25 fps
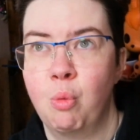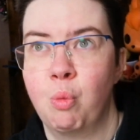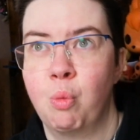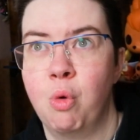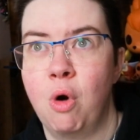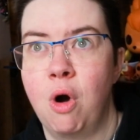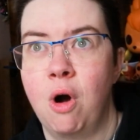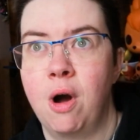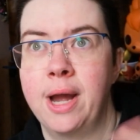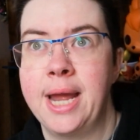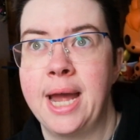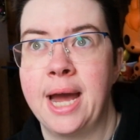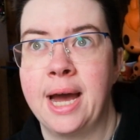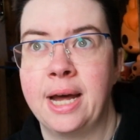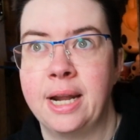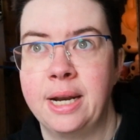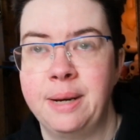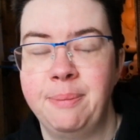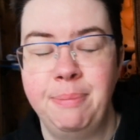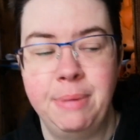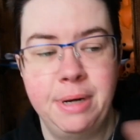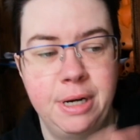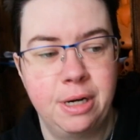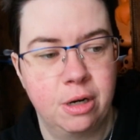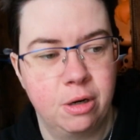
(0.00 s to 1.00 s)
what I
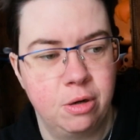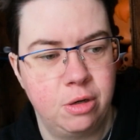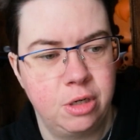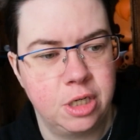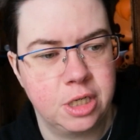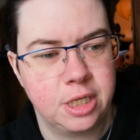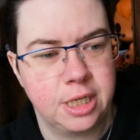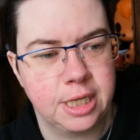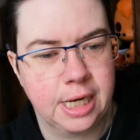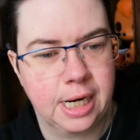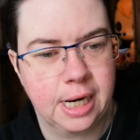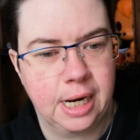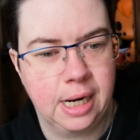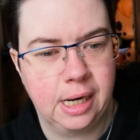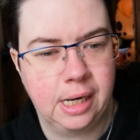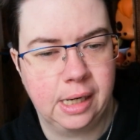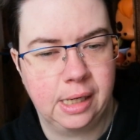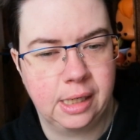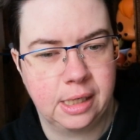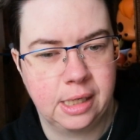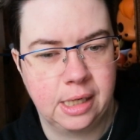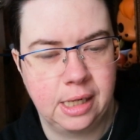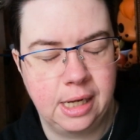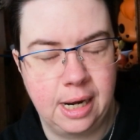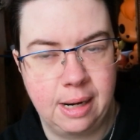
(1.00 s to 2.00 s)
had been noticing
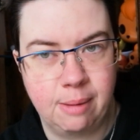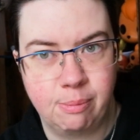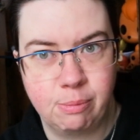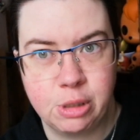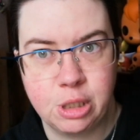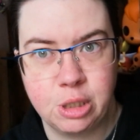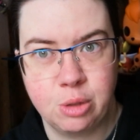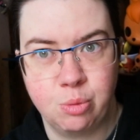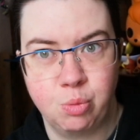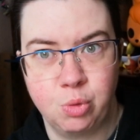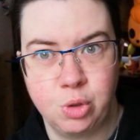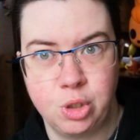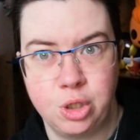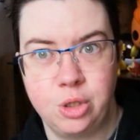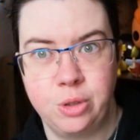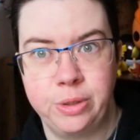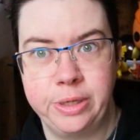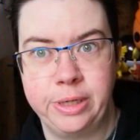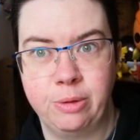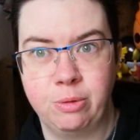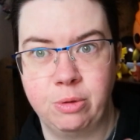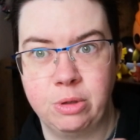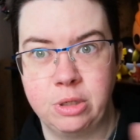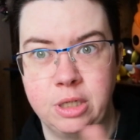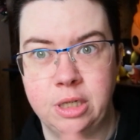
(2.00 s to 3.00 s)
that Amazon was
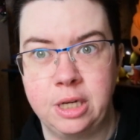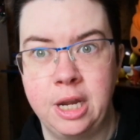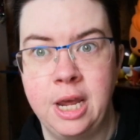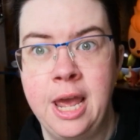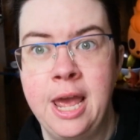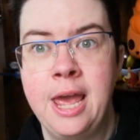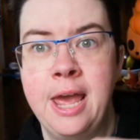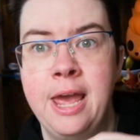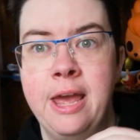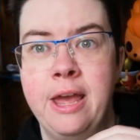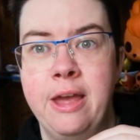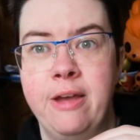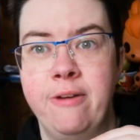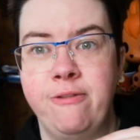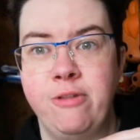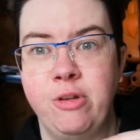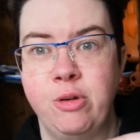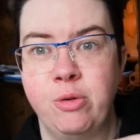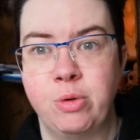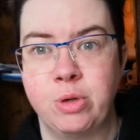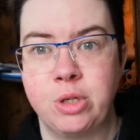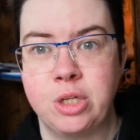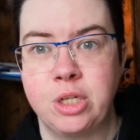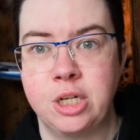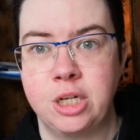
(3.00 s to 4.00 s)
doing was, if
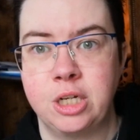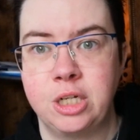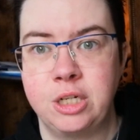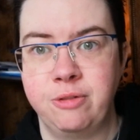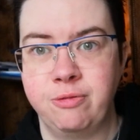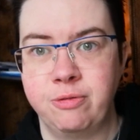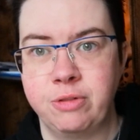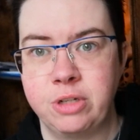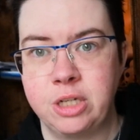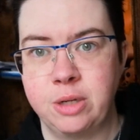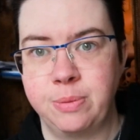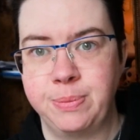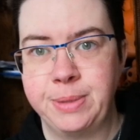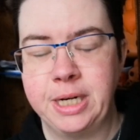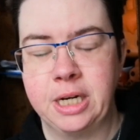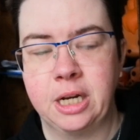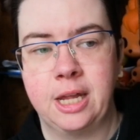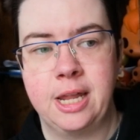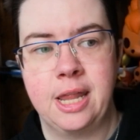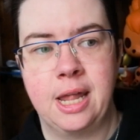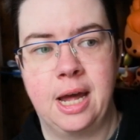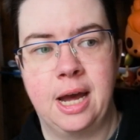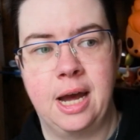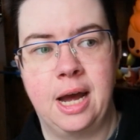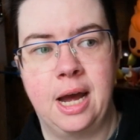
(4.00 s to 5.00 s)
you were searching for something
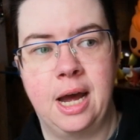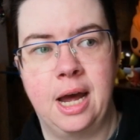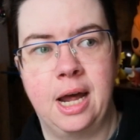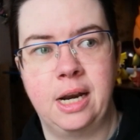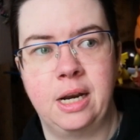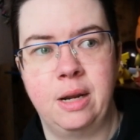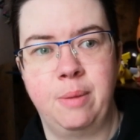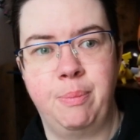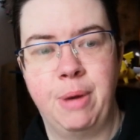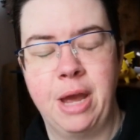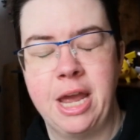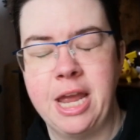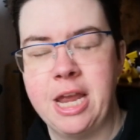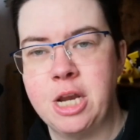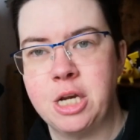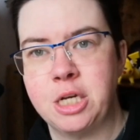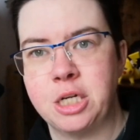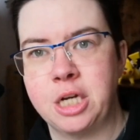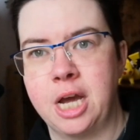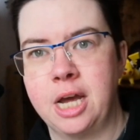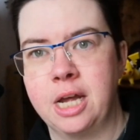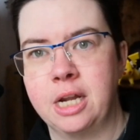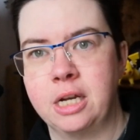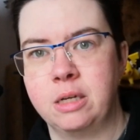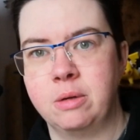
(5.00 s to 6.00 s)
like that and a page
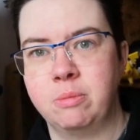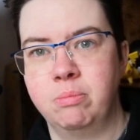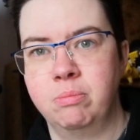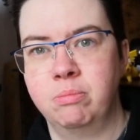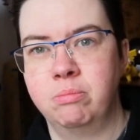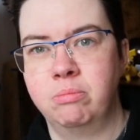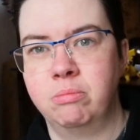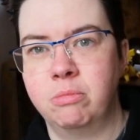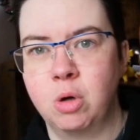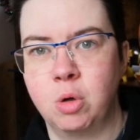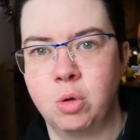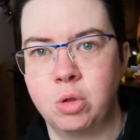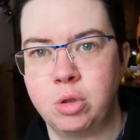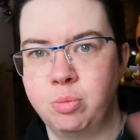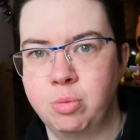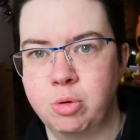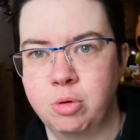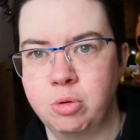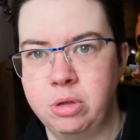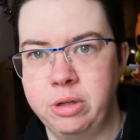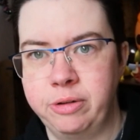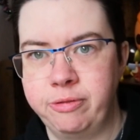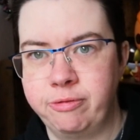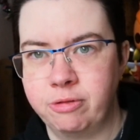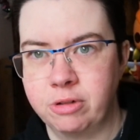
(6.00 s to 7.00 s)
had
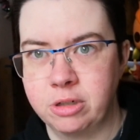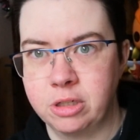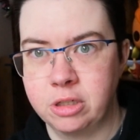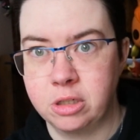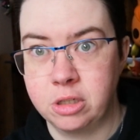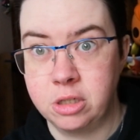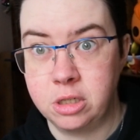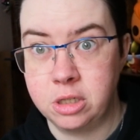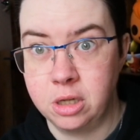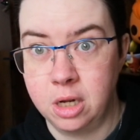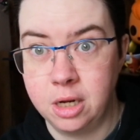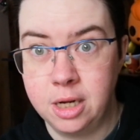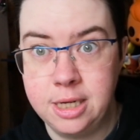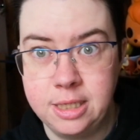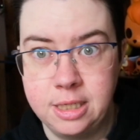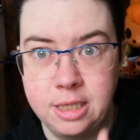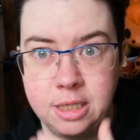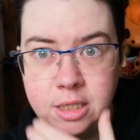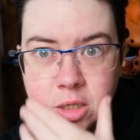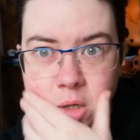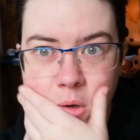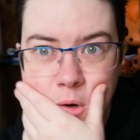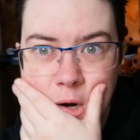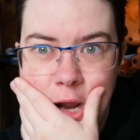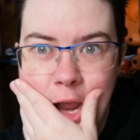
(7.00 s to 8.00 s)
multiple different
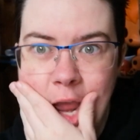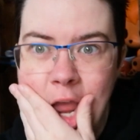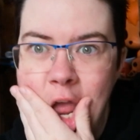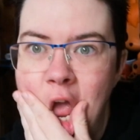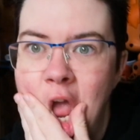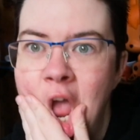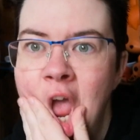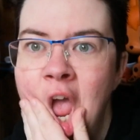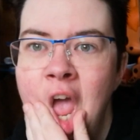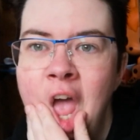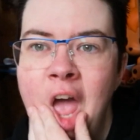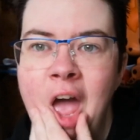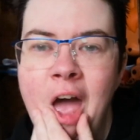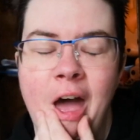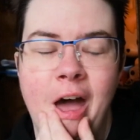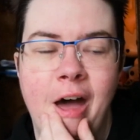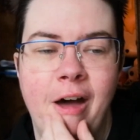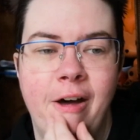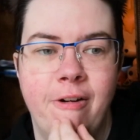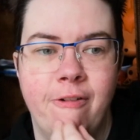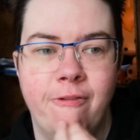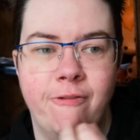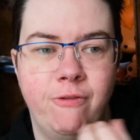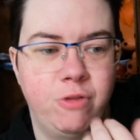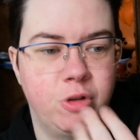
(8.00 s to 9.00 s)
sizes on it
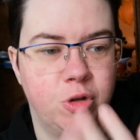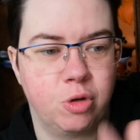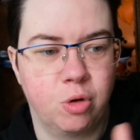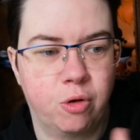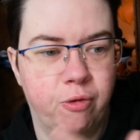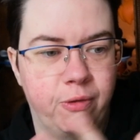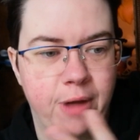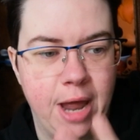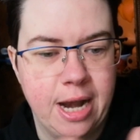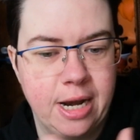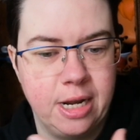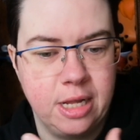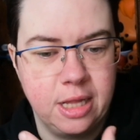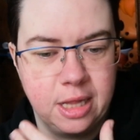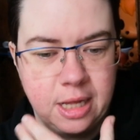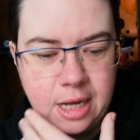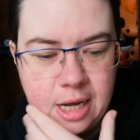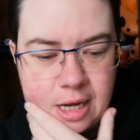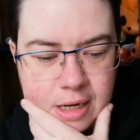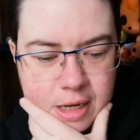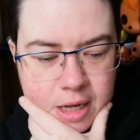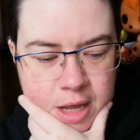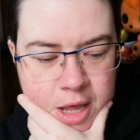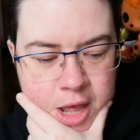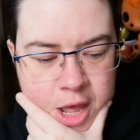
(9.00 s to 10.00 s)
of sort of
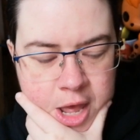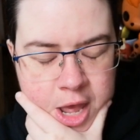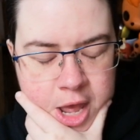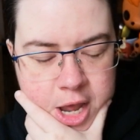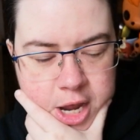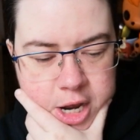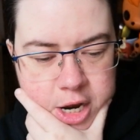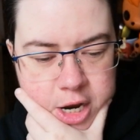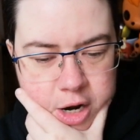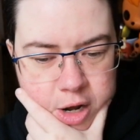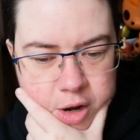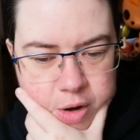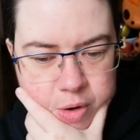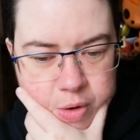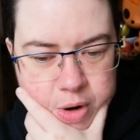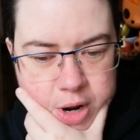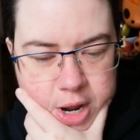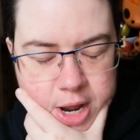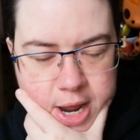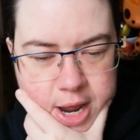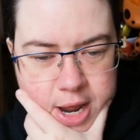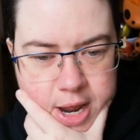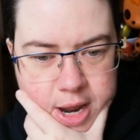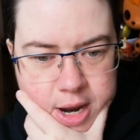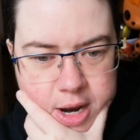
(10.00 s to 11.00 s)
anything, you know,
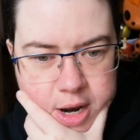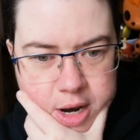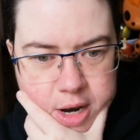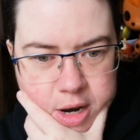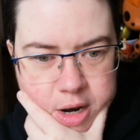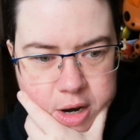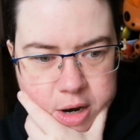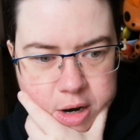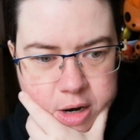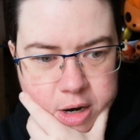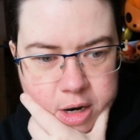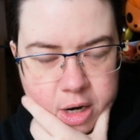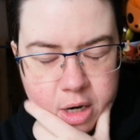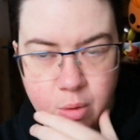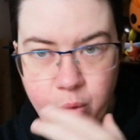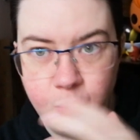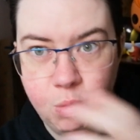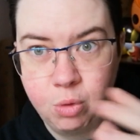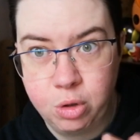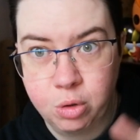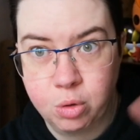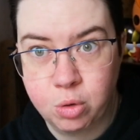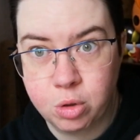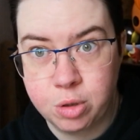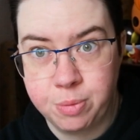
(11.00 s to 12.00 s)
it
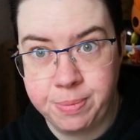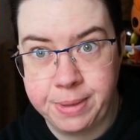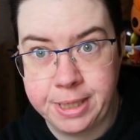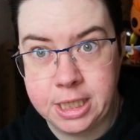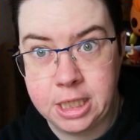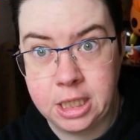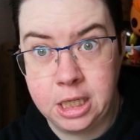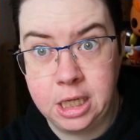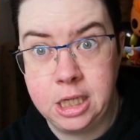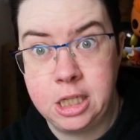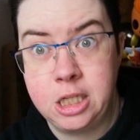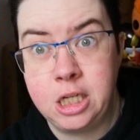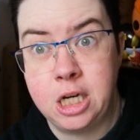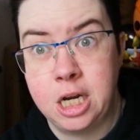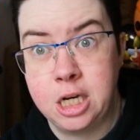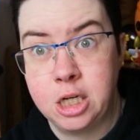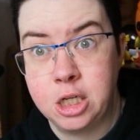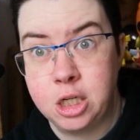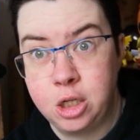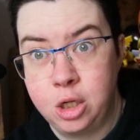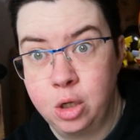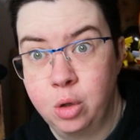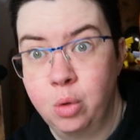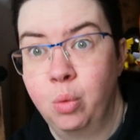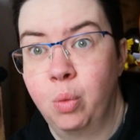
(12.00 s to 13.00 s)
would automatically
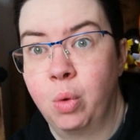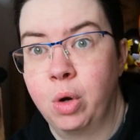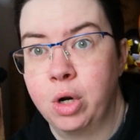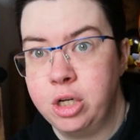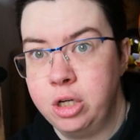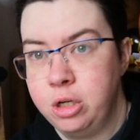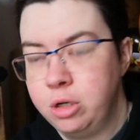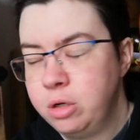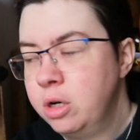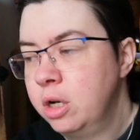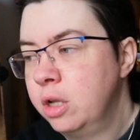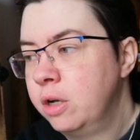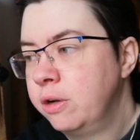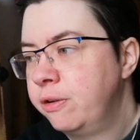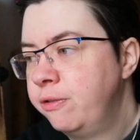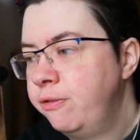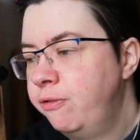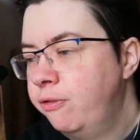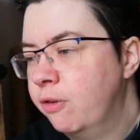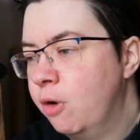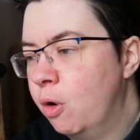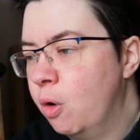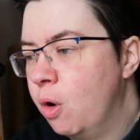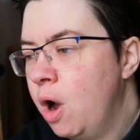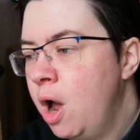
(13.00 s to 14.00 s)
change to the one you'd looked
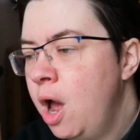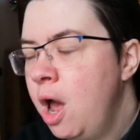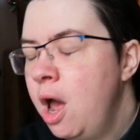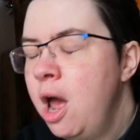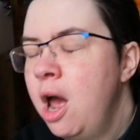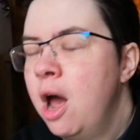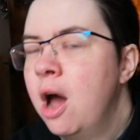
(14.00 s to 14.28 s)
for.